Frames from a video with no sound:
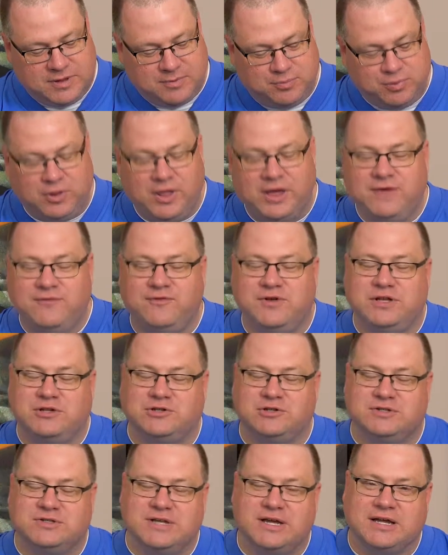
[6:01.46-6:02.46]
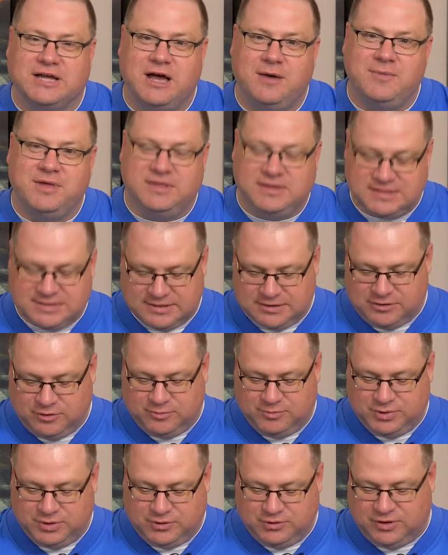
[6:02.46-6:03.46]
play features that come in this little
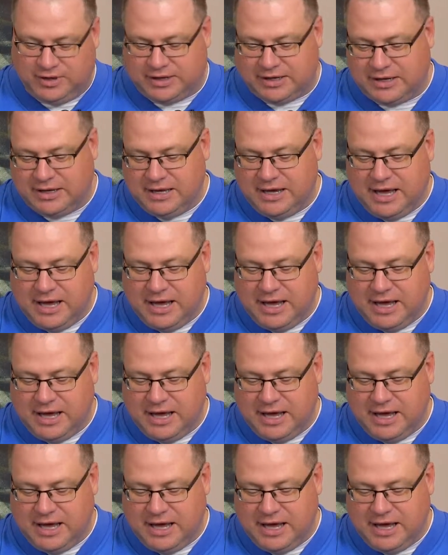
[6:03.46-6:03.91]
building.